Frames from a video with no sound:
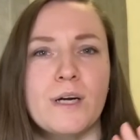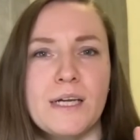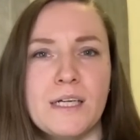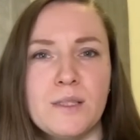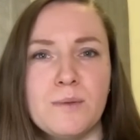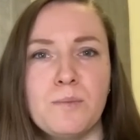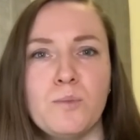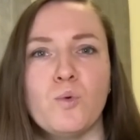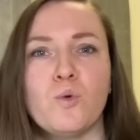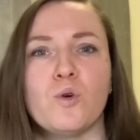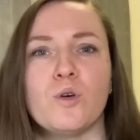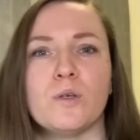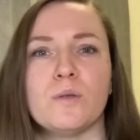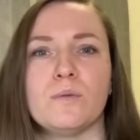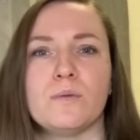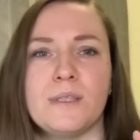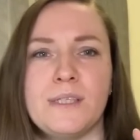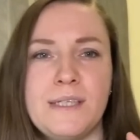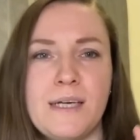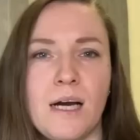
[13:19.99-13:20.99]
and more
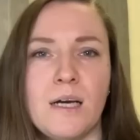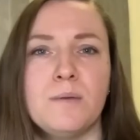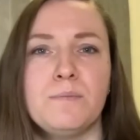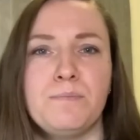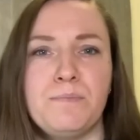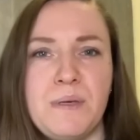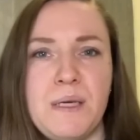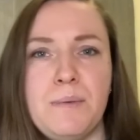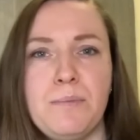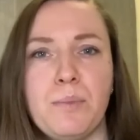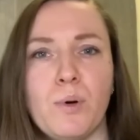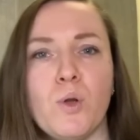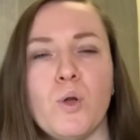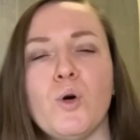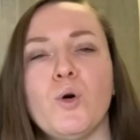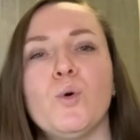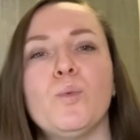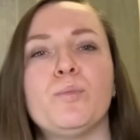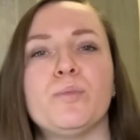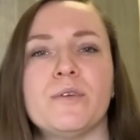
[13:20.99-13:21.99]
young people
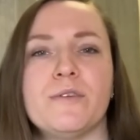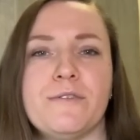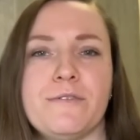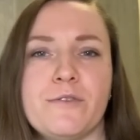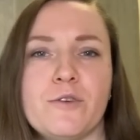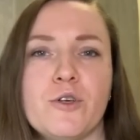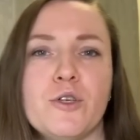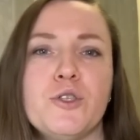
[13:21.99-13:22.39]
who prefer